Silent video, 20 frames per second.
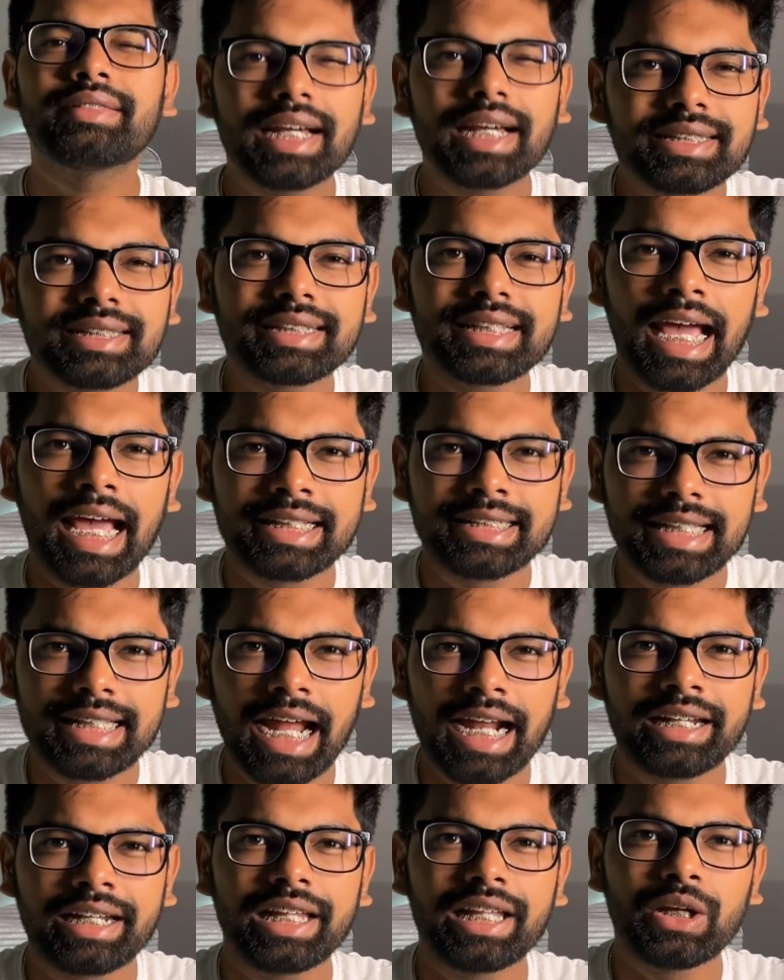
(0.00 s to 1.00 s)
That's
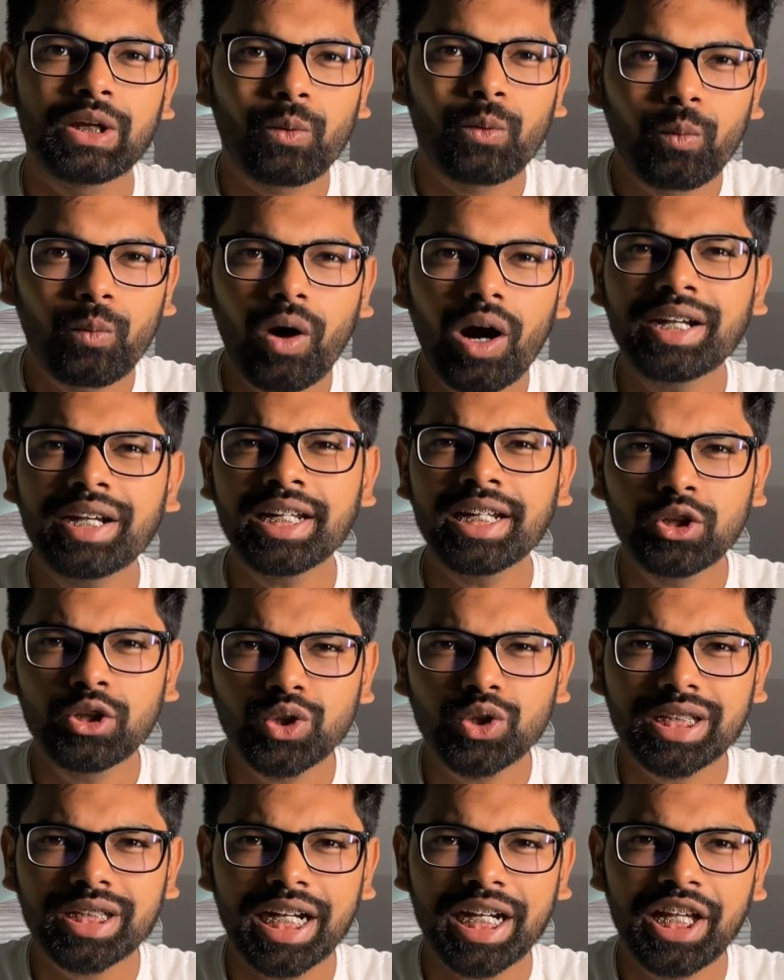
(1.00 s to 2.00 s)
exactly what a
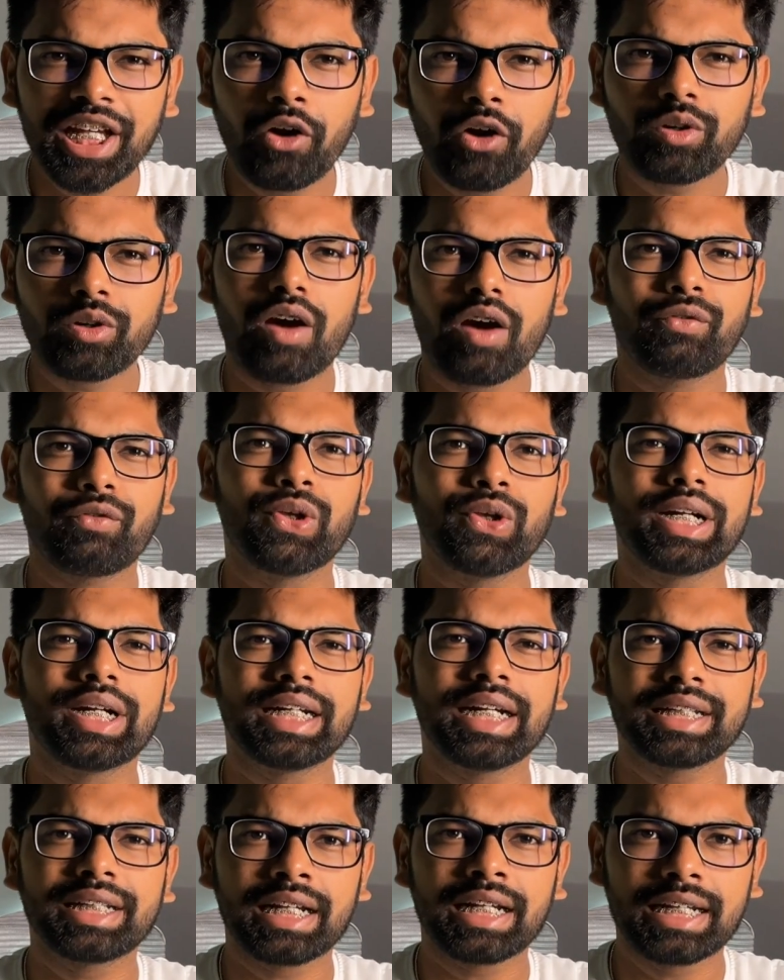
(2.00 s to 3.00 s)
new study out of
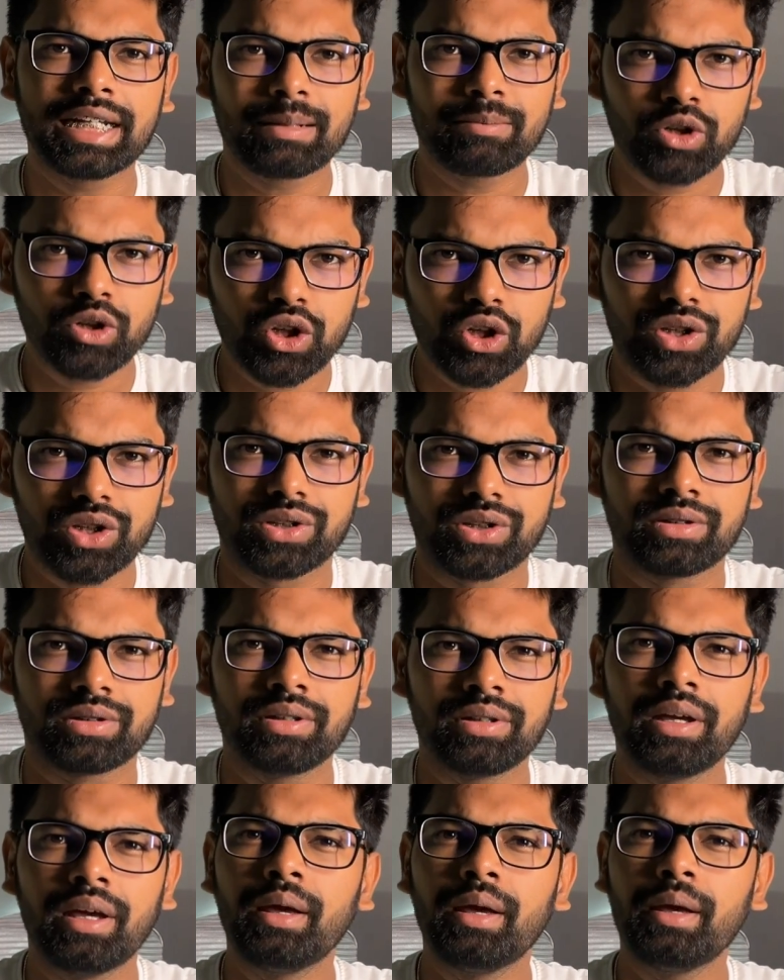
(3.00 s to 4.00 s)
United Kingdom shows.